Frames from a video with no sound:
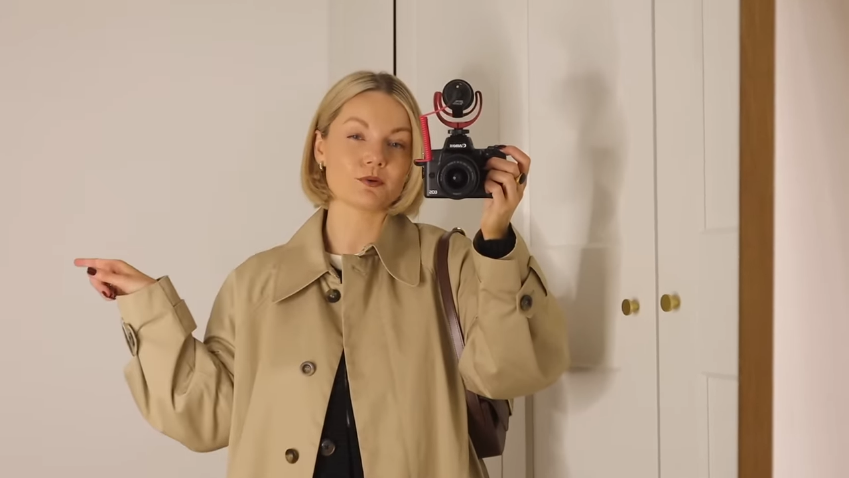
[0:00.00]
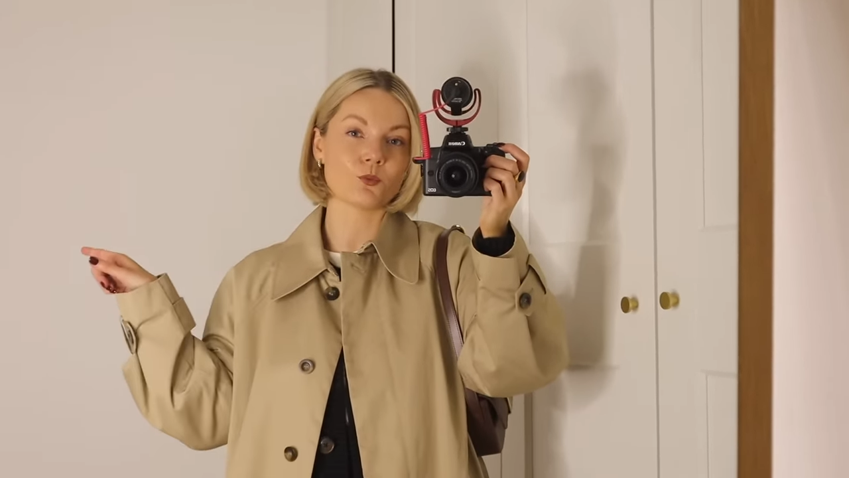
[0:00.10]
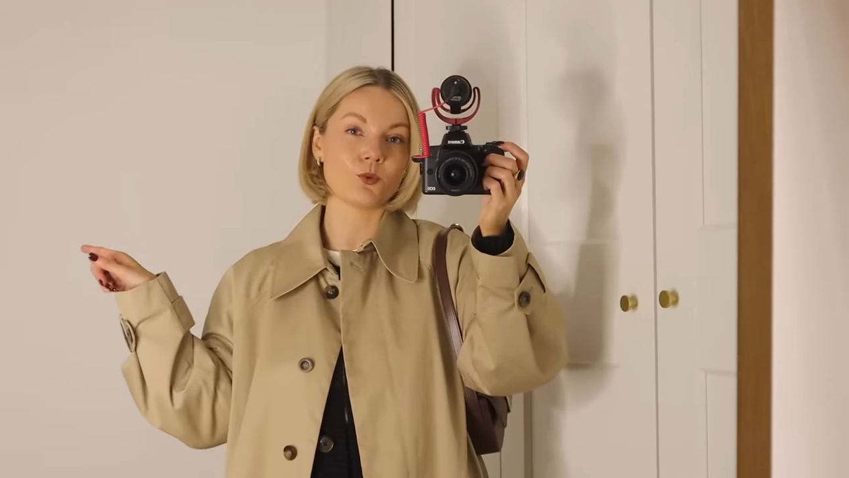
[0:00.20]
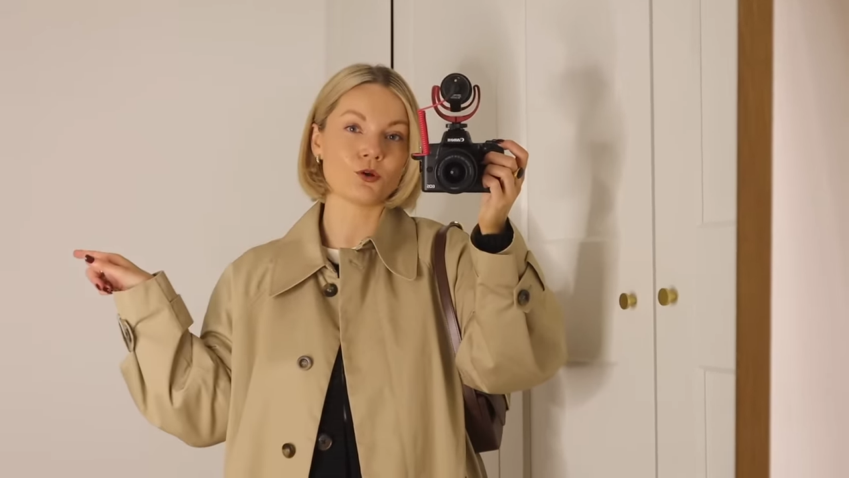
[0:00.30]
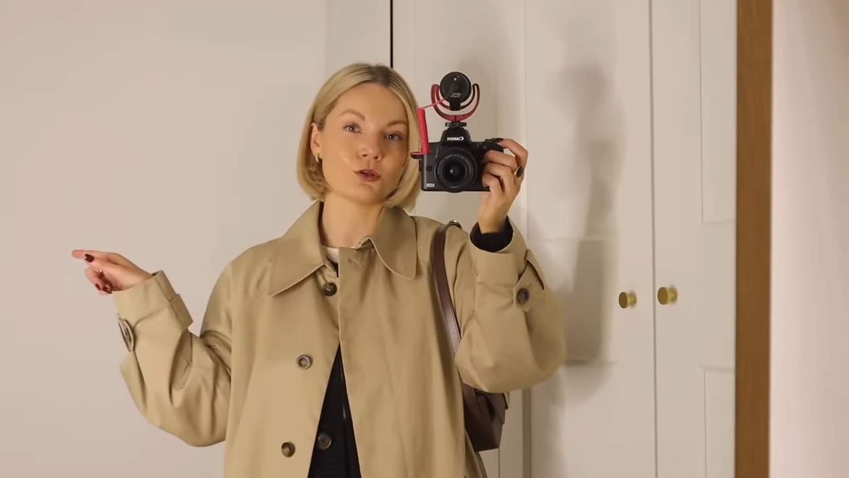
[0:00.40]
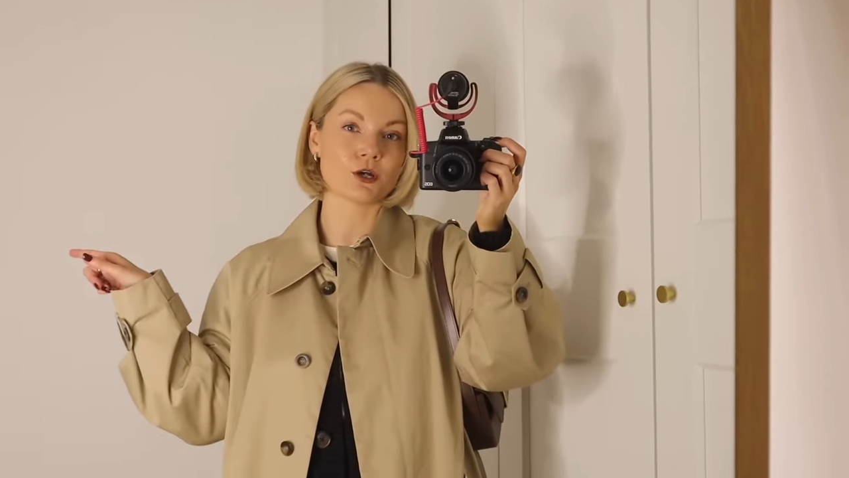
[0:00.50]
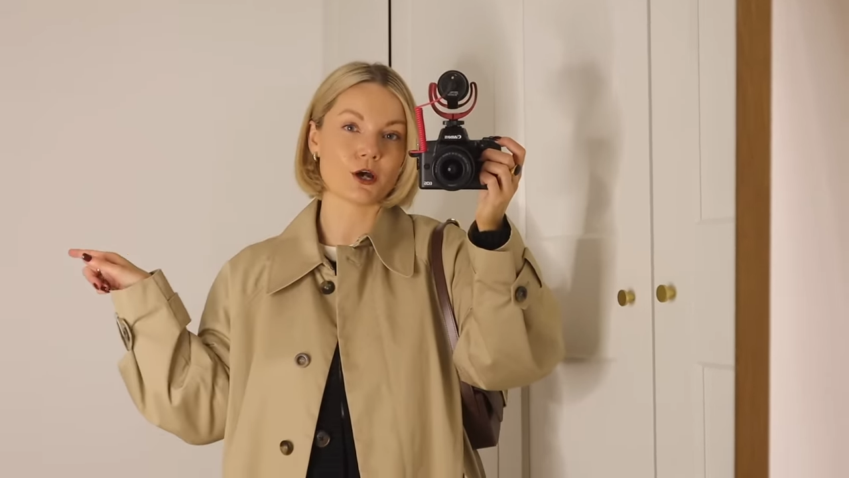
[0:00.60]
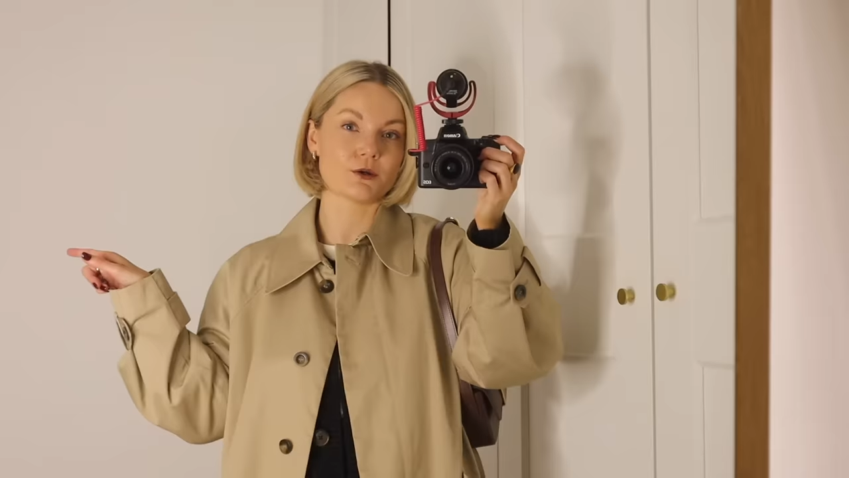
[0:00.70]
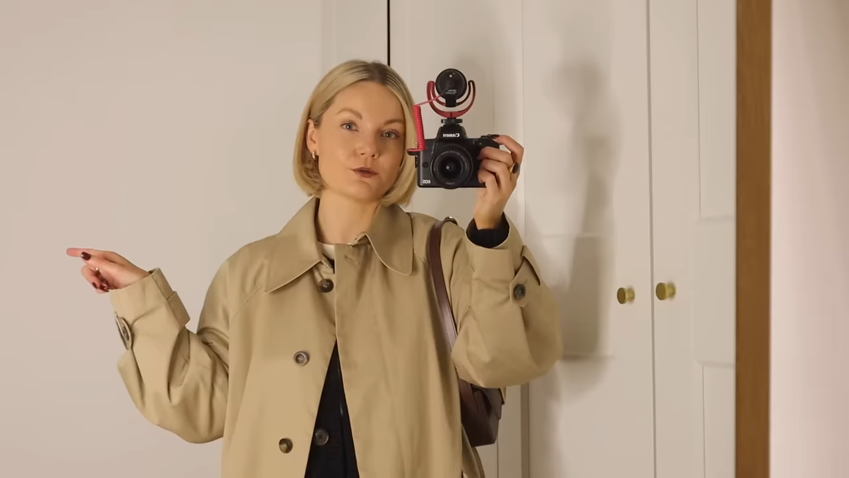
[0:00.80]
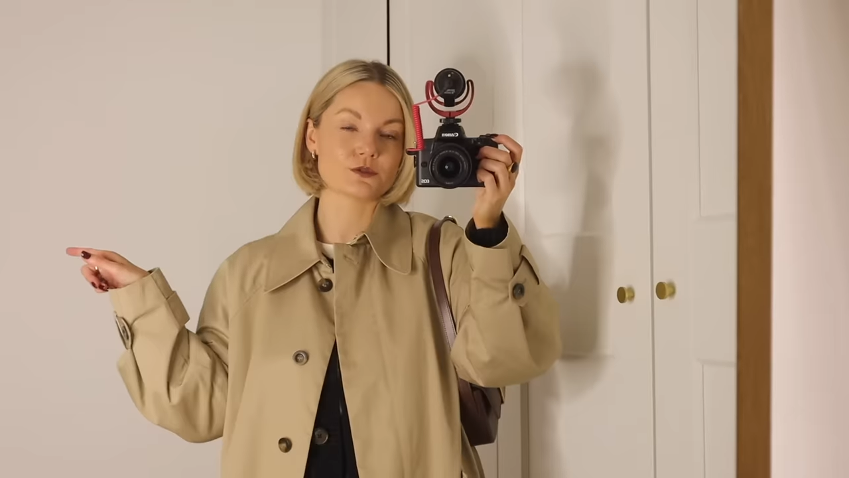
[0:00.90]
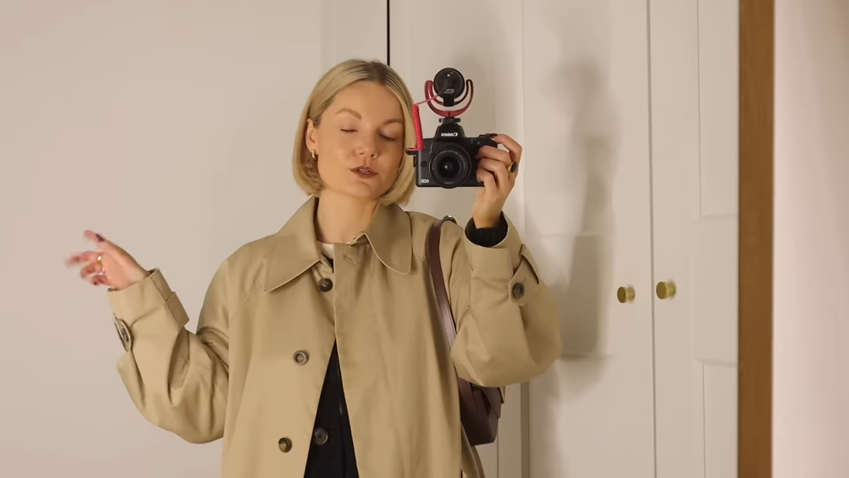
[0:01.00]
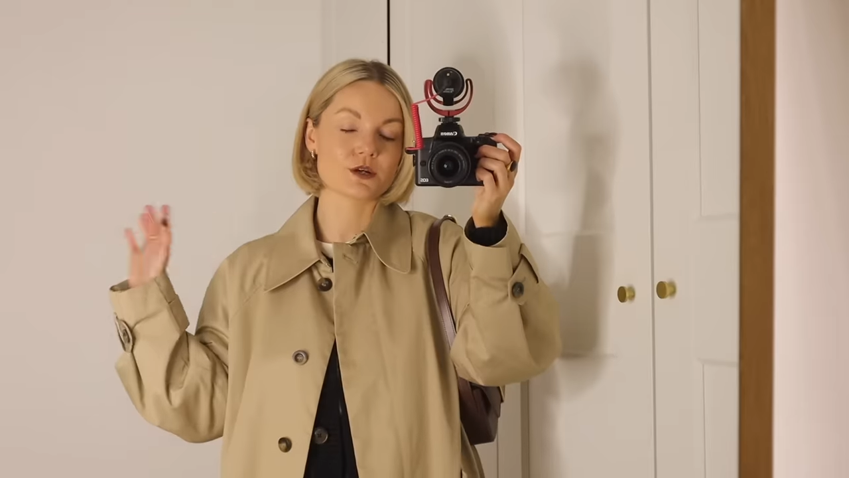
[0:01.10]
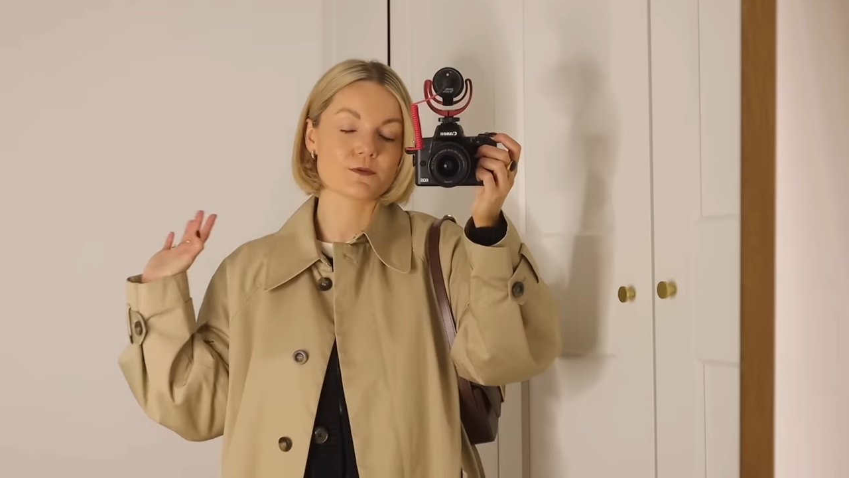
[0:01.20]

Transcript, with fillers: wool coat